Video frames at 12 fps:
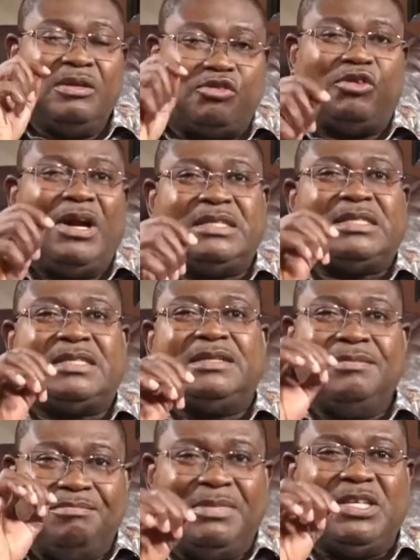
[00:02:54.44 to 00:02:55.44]

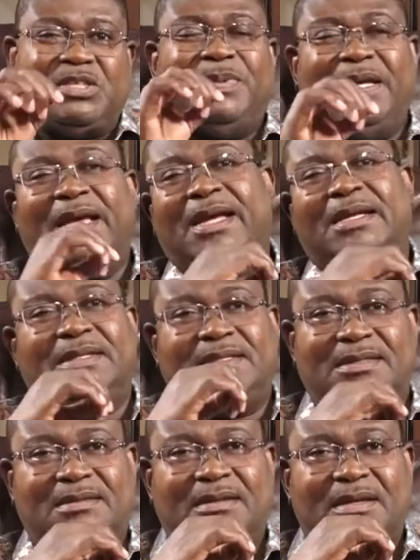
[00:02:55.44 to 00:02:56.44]
Trust must be
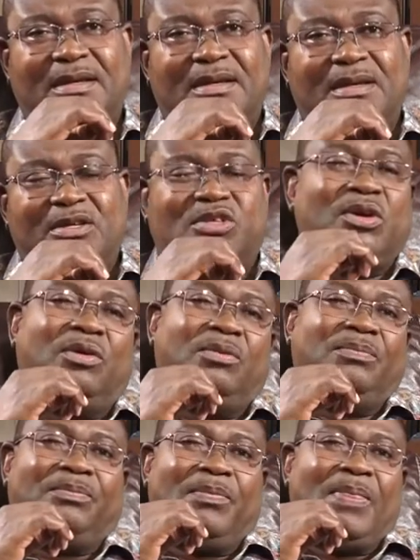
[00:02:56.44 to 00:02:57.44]
earned.
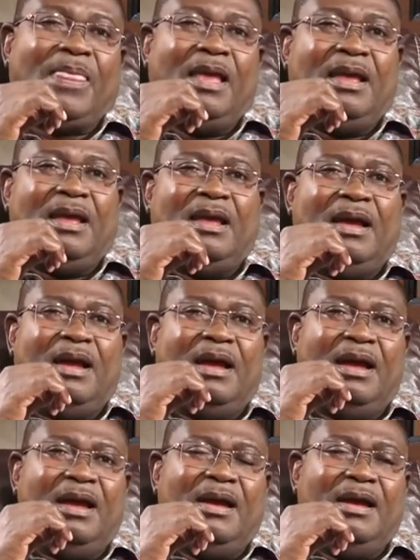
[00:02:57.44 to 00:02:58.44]
So
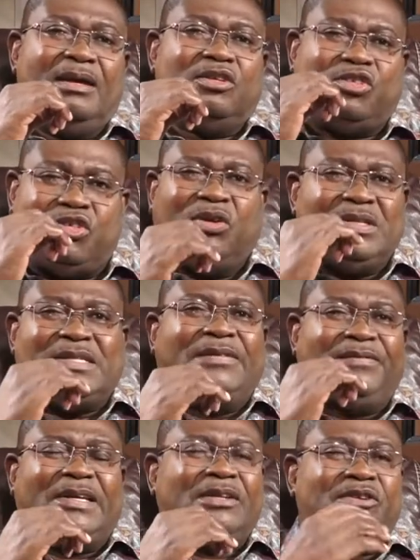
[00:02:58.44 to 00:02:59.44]

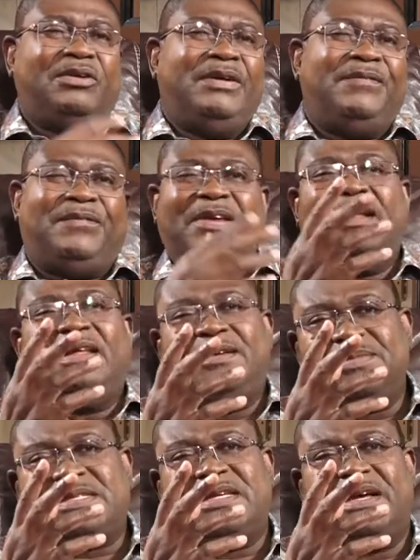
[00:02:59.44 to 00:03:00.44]
Joseph did not reveal
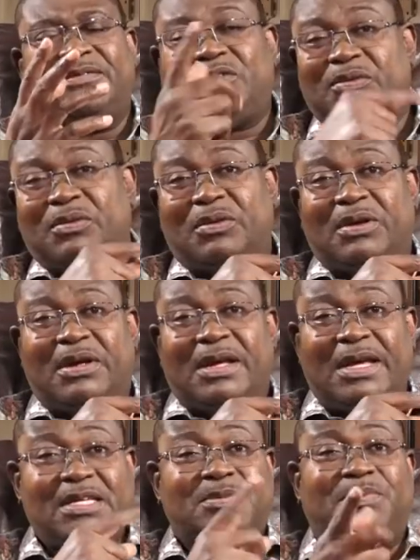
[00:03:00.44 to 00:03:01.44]
himself to
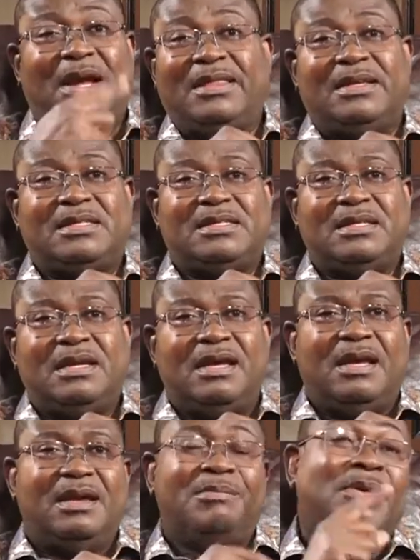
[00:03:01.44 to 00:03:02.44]
his brothers
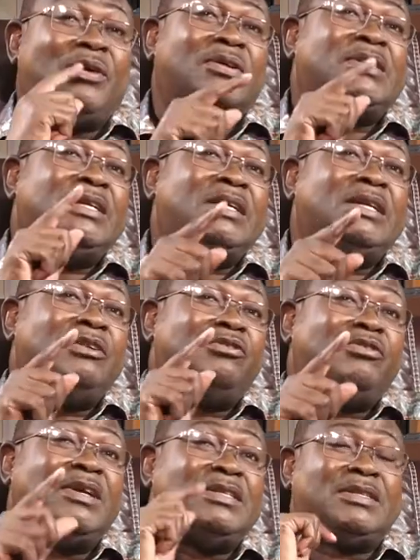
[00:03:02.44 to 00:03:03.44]
because he didn't
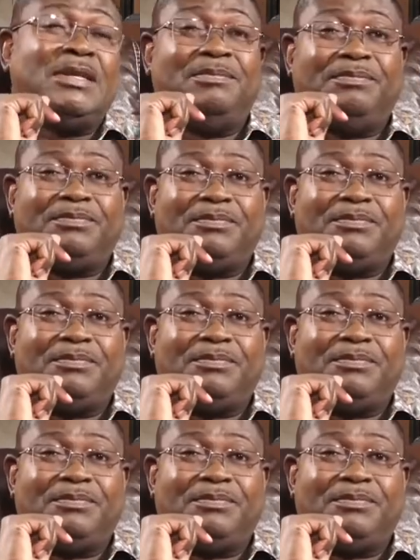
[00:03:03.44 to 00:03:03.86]
trust them.